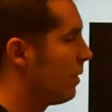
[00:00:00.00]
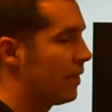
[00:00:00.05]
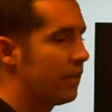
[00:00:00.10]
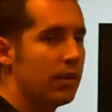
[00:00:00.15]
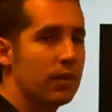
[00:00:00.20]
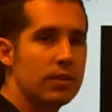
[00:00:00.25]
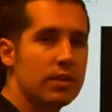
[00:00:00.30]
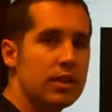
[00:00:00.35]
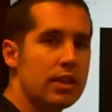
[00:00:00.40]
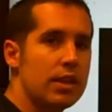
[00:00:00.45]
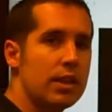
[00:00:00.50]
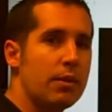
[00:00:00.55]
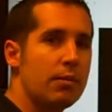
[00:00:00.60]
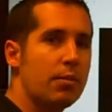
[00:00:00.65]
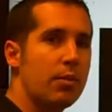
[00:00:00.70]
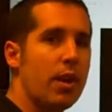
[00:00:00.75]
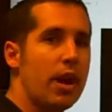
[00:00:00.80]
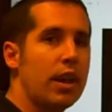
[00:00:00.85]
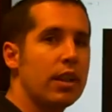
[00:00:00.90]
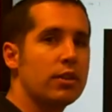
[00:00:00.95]
about there, is the
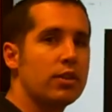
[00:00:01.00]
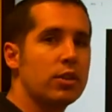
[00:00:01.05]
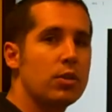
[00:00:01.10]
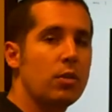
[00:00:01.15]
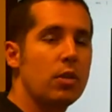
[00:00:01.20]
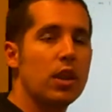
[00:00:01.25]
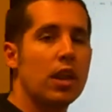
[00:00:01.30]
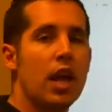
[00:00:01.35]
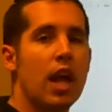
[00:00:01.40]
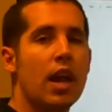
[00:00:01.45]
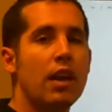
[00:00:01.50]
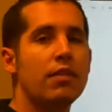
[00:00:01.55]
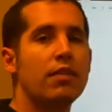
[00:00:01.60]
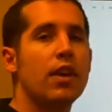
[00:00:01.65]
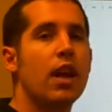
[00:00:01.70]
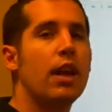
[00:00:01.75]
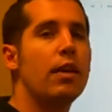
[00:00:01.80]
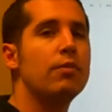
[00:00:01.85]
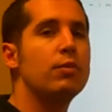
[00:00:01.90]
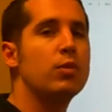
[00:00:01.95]
temporalis. So a lot of
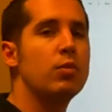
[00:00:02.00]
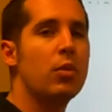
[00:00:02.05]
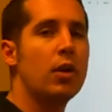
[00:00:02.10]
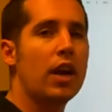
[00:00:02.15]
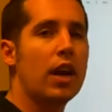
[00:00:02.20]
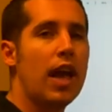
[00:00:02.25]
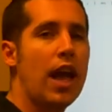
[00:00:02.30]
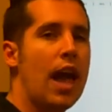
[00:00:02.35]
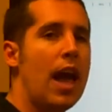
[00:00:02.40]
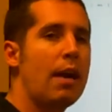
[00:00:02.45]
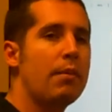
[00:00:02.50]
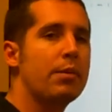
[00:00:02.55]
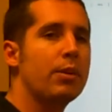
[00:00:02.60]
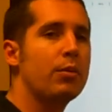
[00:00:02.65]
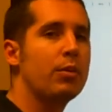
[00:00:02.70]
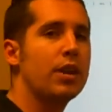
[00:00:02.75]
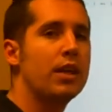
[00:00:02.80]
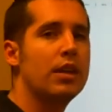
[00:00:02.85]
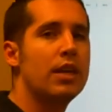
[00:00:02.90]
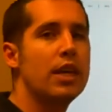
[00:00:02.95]
times what will happen
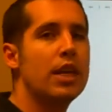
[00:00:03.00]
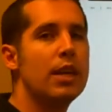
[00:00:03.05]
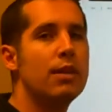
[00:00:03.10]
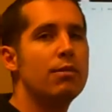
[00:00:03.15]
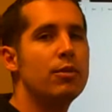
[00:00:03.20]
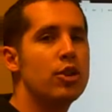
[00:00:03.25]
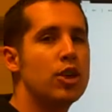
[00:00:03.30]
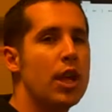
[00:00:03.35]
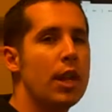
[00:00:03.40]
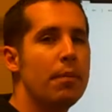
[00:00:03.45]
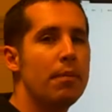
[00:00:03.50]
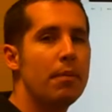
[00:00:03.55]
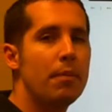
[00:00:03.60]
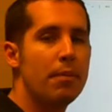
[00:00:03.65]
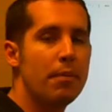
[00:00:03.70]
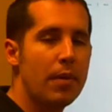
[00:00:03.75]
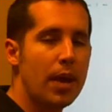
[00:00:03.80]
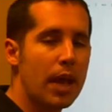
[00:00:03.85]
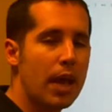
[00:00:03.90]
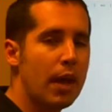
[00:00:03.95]
with TMJ
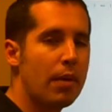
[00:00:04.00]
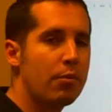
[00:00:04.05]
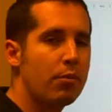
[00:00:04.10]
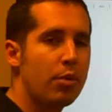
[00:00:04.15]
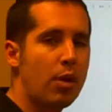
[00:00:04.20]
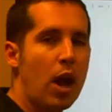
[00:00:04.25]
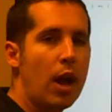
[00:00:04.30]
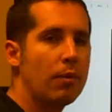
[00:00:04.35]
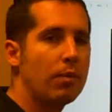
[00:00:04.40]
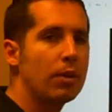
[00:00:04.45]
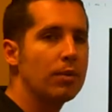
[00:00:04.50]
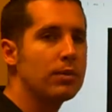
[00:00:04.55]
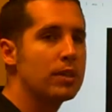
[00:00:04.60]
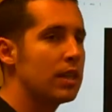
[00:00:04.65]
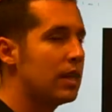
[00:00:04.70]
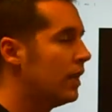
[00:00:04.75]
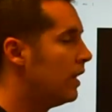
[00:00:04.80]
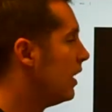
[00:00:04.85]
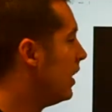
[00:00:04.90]
problems